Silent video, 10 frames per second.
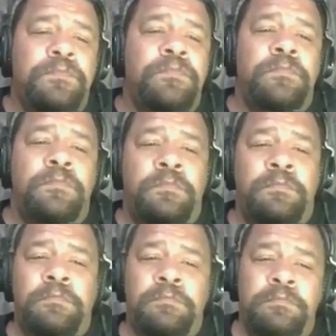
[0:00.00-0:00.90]

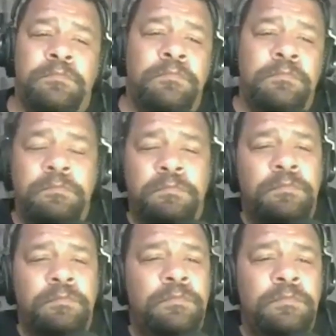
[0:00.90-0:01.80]

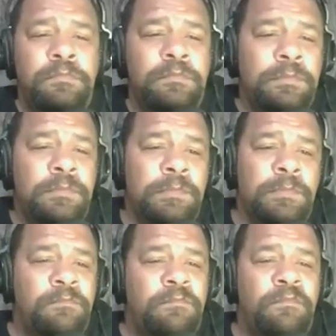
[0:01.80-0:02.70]

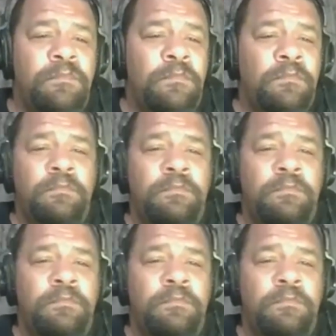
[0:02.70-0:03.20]
[no speech]